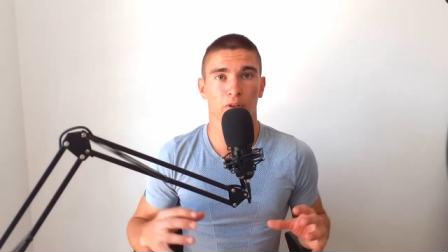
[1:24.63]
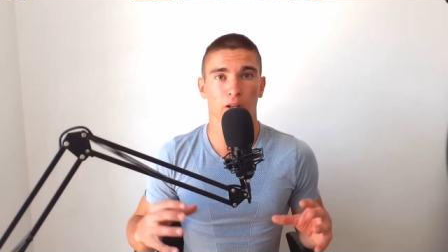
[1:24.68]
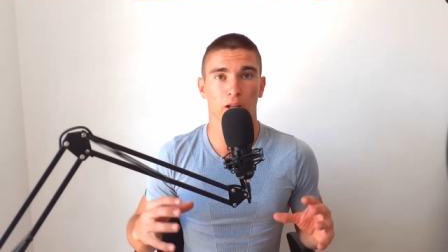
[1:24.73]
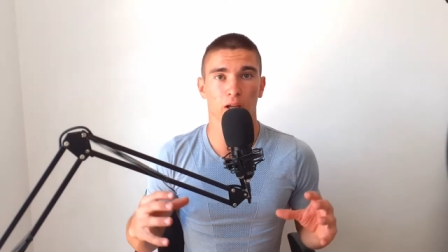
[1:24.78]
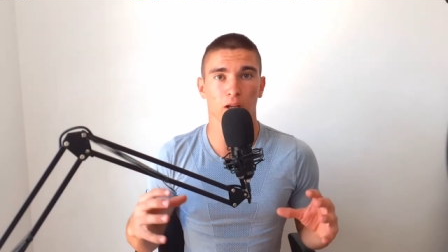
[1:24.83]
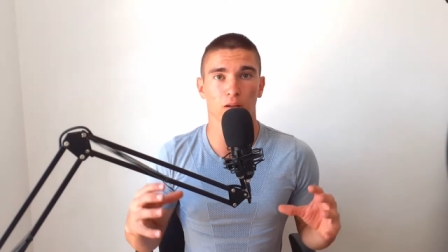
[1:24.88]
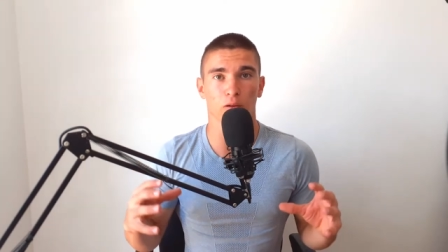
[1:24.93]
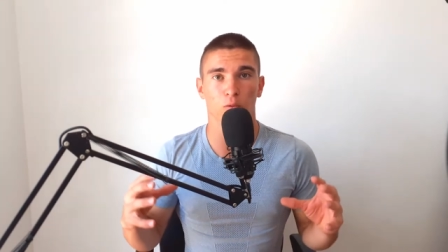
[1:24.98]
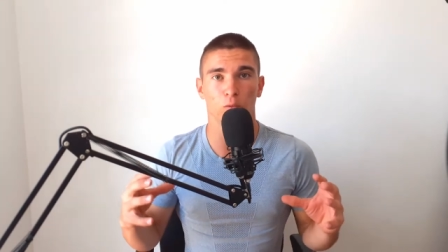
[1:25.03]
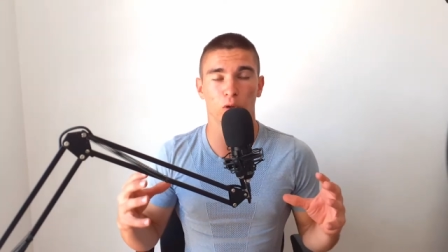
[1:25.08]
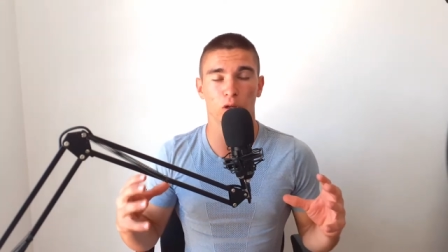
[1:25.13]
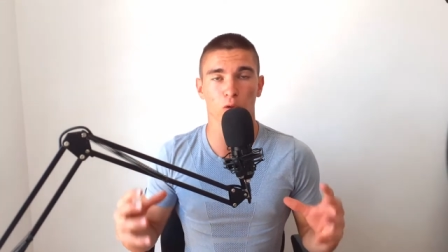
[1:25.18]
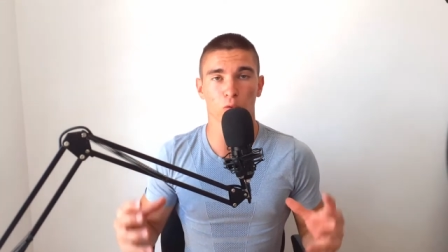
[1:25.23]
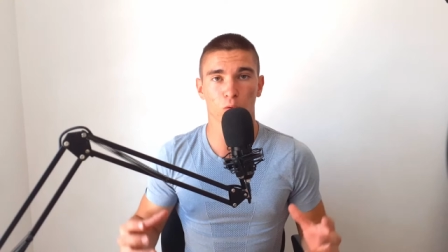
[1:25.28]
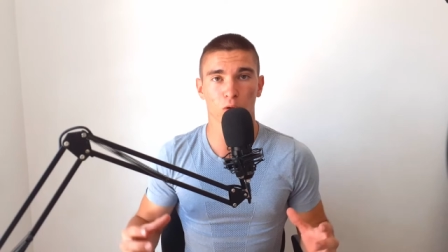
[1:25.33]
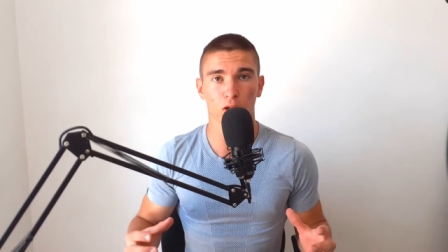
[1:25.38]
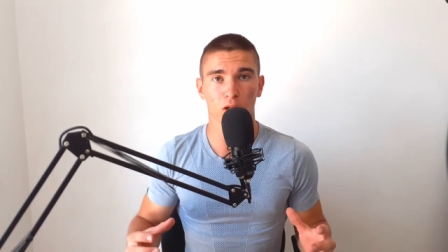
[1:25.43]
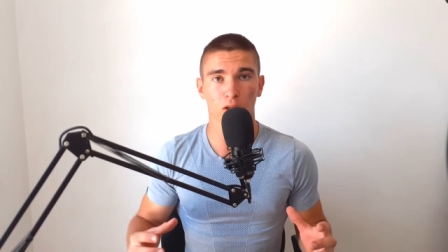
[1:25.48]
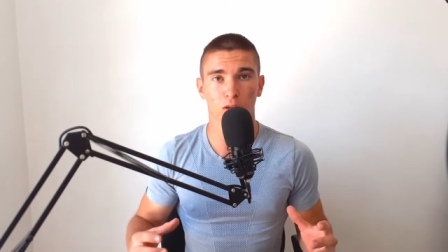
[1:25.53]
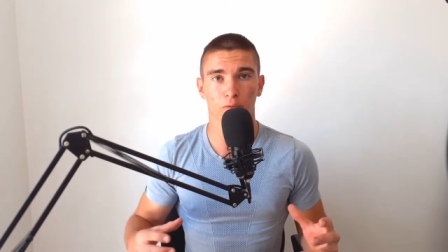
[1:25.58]
like when you
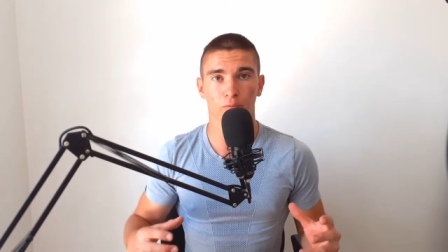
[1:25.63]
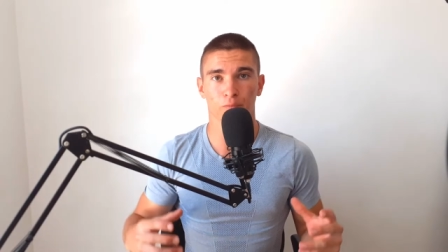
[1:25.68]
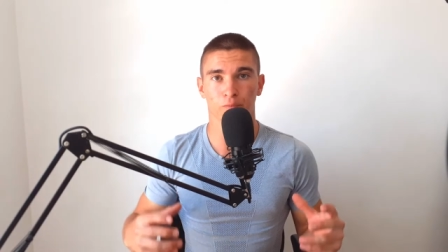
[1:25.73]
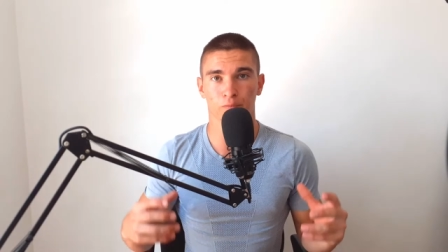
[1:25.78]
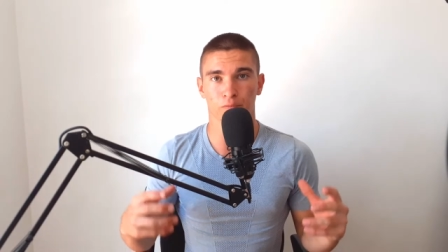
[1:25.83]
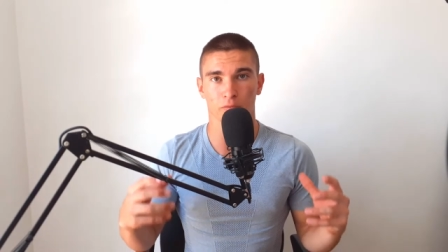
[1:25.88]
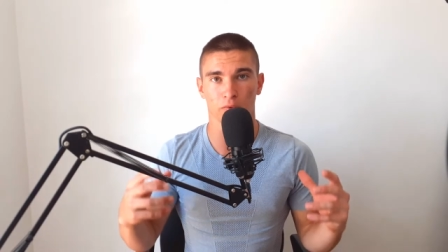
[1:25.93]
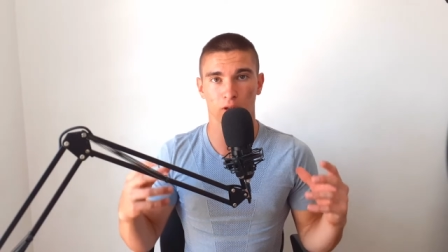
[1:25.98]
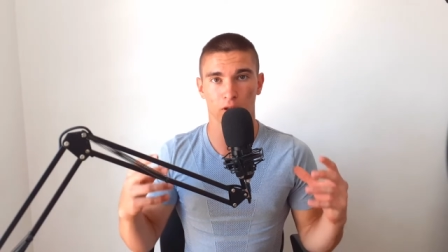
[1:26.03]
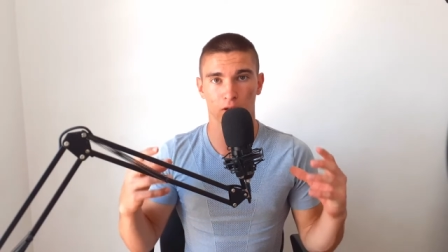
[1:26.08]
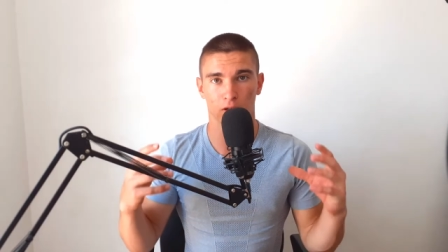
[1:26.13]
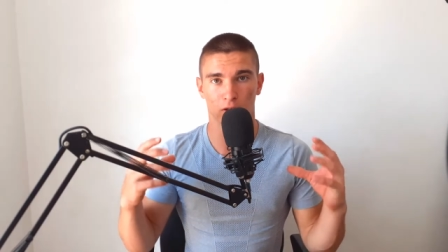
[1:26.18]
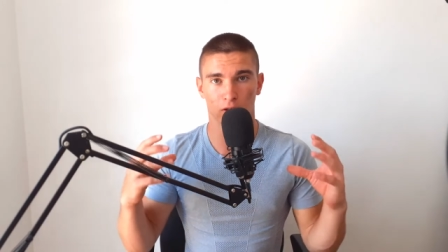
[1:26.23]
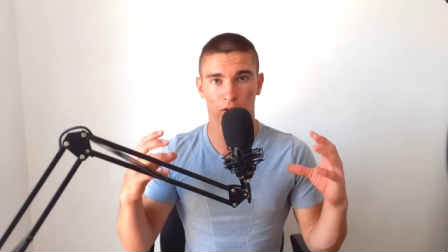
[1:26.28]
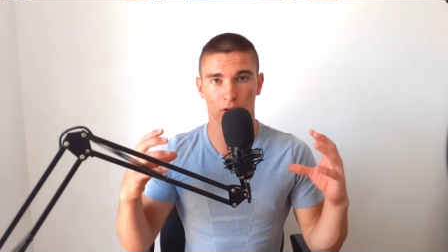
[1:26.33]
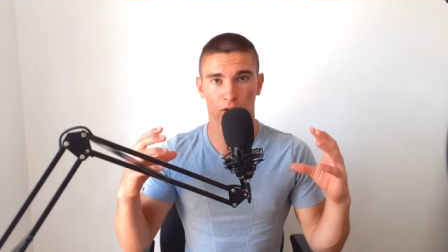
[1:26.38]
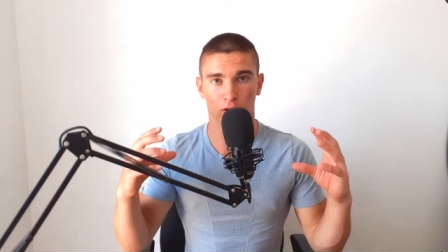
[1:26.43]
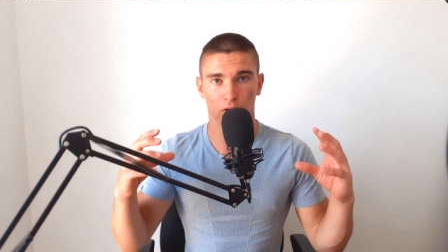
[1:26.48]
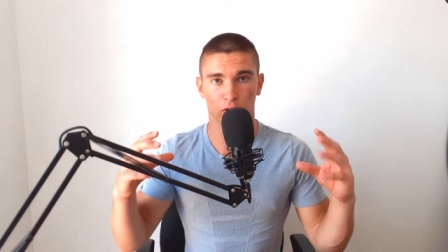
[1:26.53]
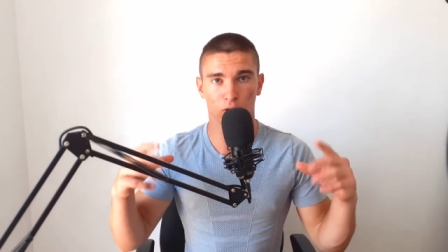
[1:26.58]
read
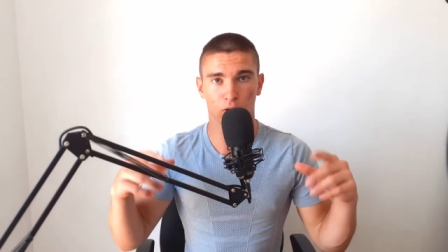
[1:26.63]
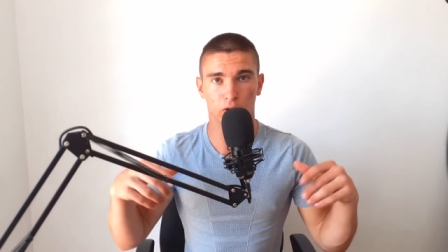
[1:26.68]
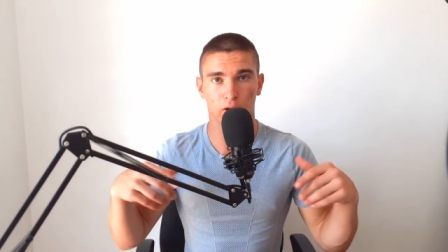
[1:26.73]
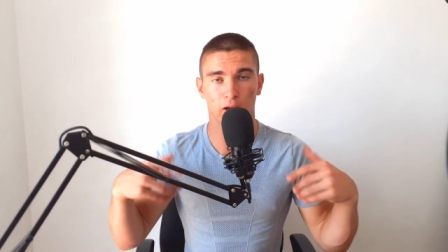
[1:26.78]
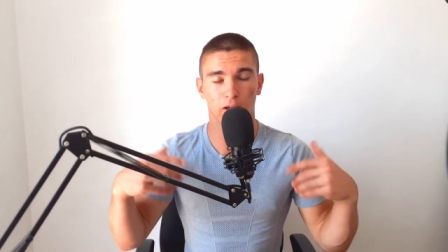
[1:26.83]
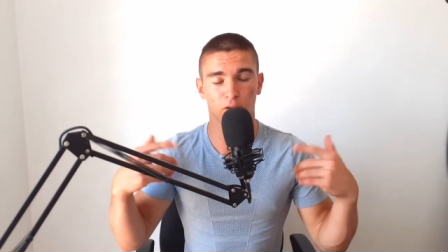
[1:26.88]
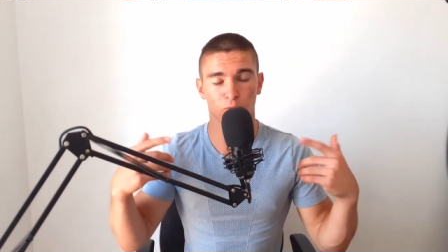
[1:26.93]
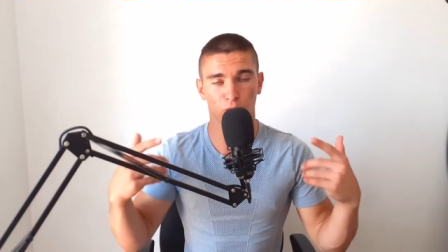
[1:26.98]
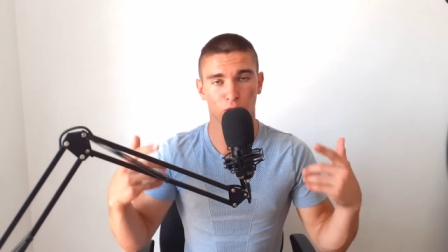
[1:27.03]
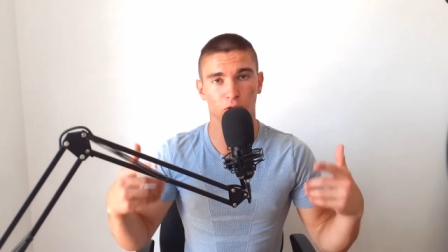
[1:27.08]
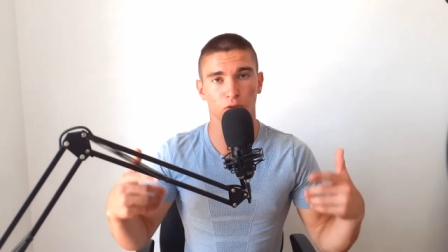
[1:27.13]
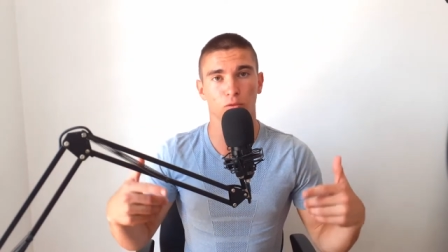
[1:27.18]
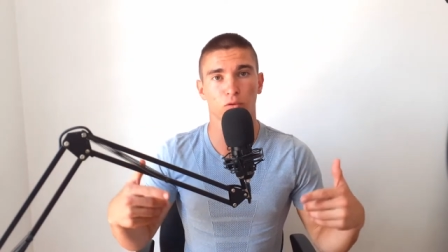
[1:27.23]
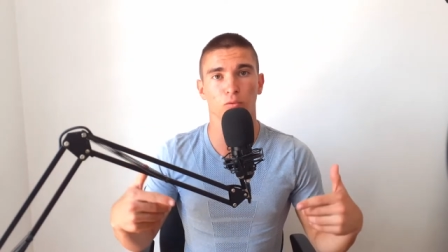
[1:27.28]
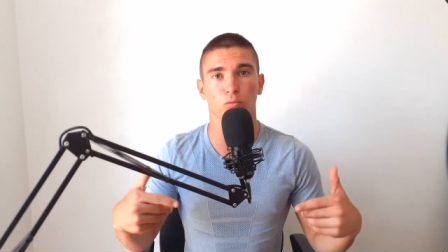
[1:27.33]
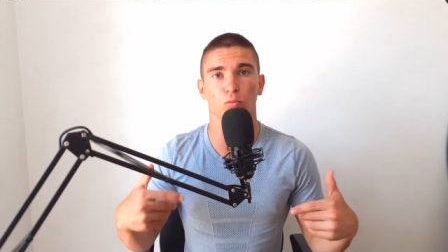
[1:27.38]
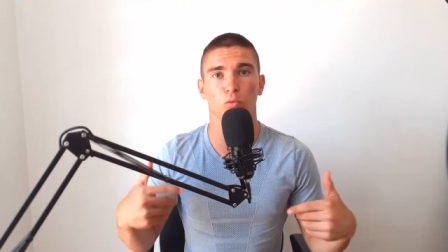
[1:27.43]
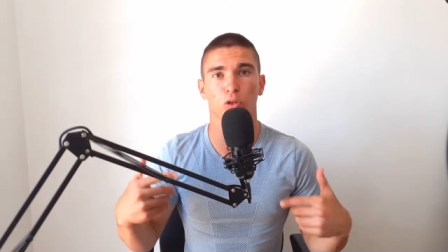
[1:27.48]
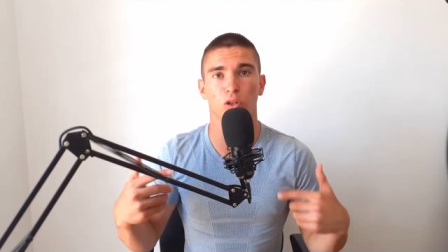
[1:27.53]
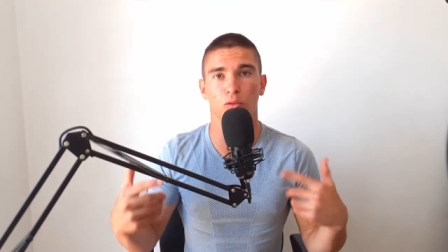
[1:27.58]
uh, you as
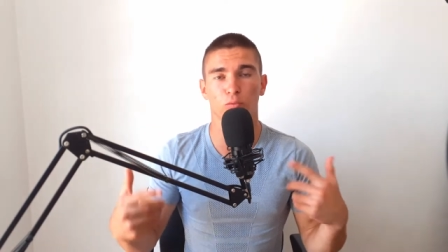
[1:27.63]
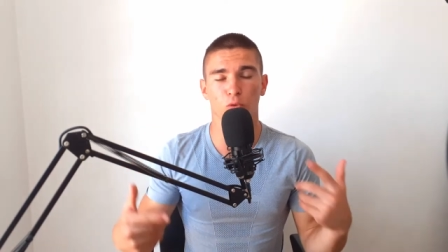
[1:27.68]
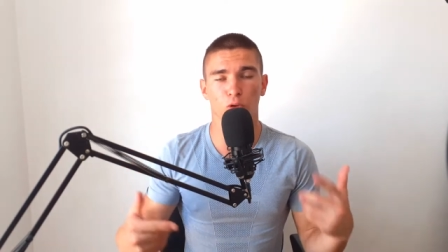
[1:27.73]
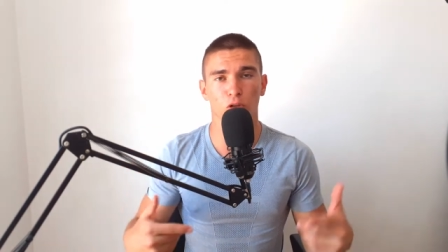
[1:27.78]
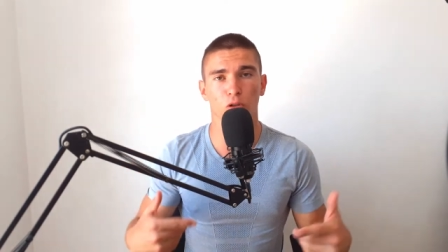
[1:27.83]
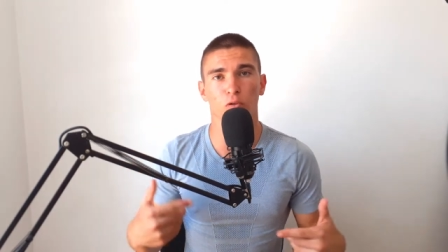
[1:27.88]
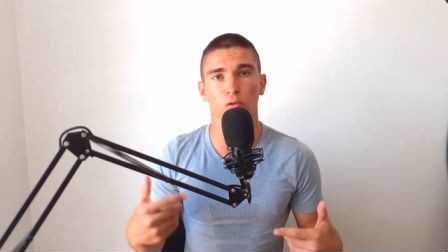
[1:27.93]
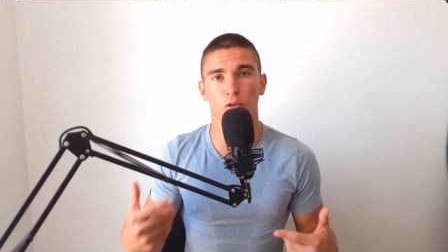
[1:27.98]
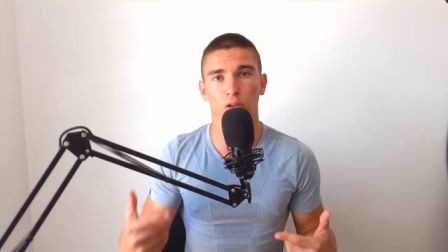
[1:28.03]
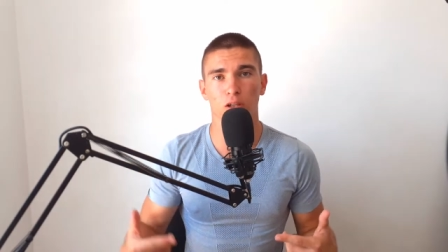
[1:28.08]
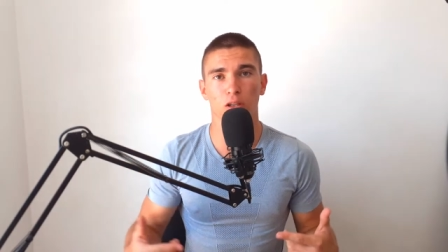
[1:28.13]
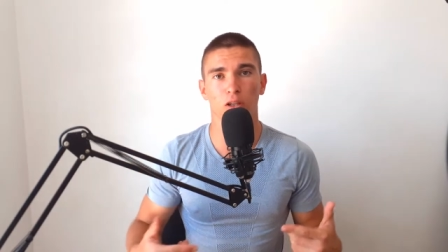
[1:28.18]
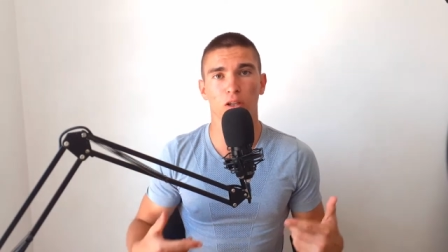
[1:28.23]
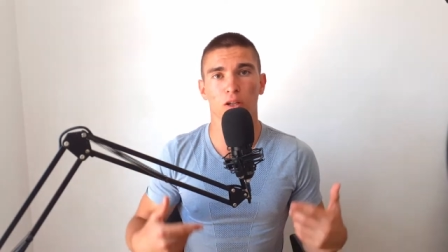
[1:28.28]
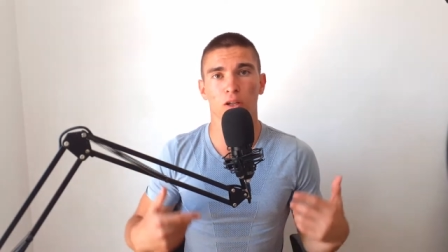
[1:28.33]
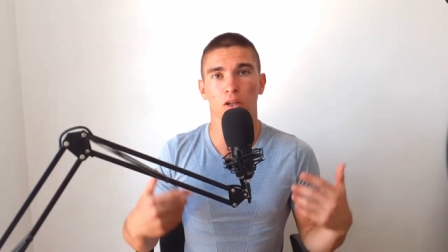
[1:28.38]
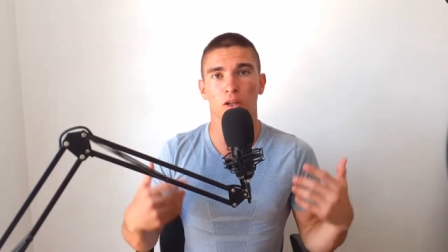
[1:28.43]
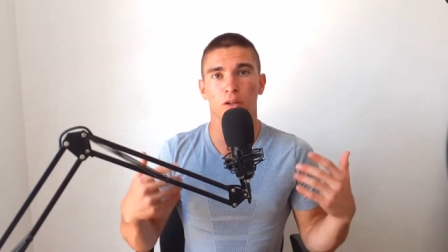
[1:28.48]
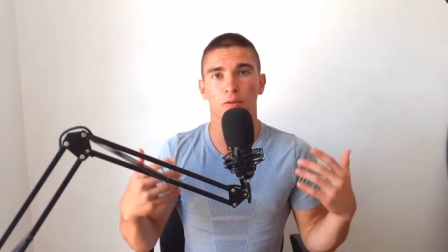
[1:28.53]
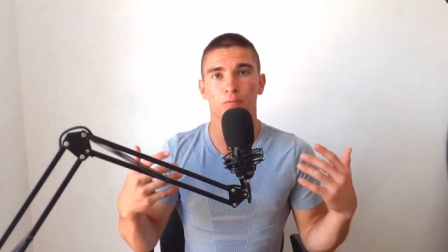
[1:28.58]
the more you read
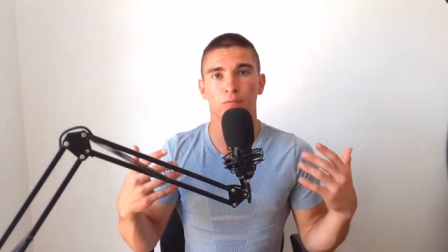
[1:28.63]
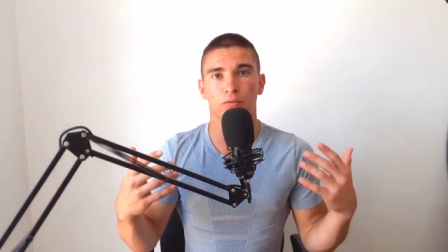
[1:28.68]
